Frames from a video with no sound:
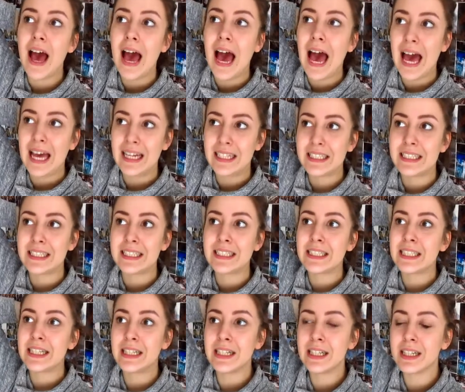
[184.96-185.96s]
and
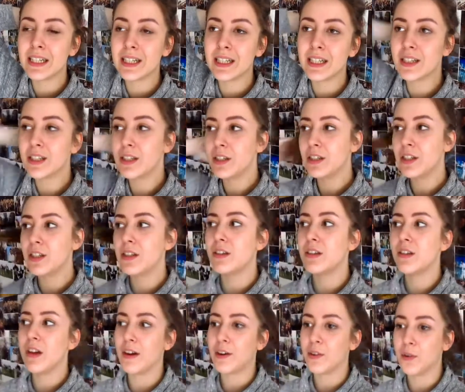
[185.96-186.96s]

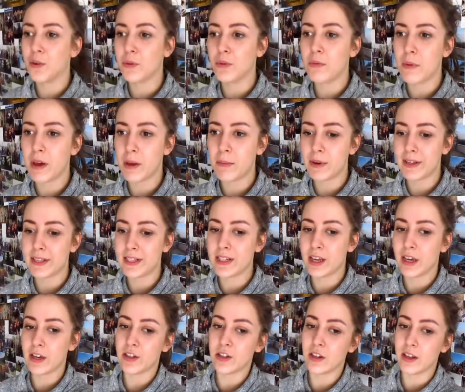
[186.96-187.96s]
carrying on with my
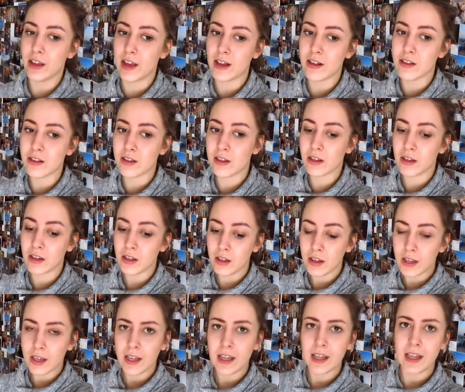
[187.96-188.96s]
presentation, I guess.
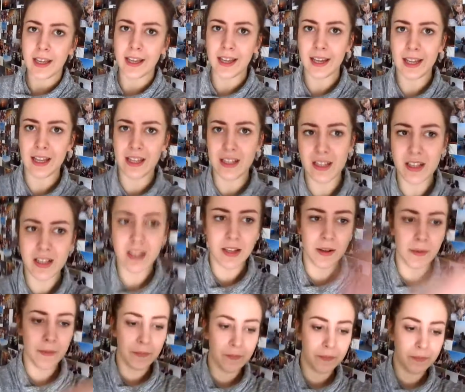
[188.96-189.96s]
It is
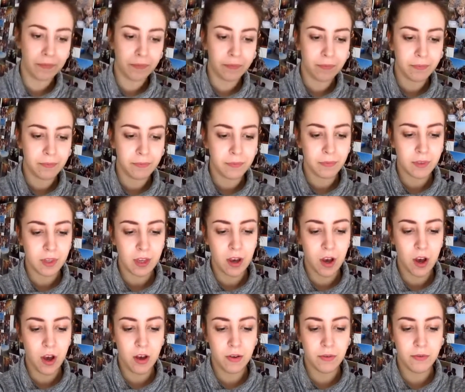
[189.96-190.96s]

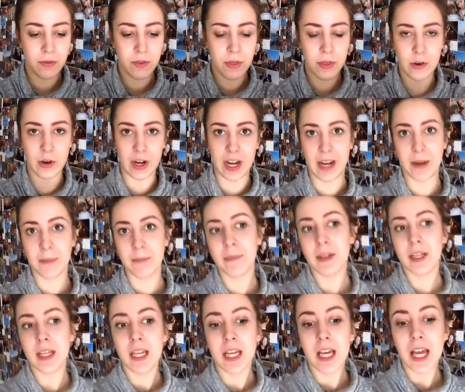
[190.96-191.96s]
3:30,
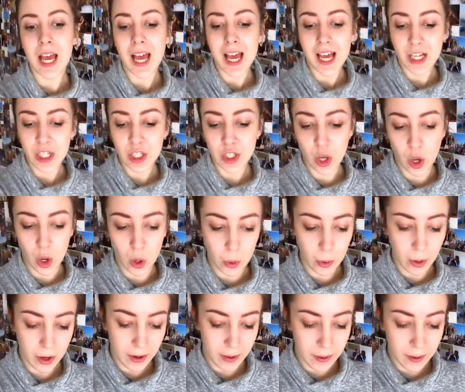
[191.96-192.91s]
so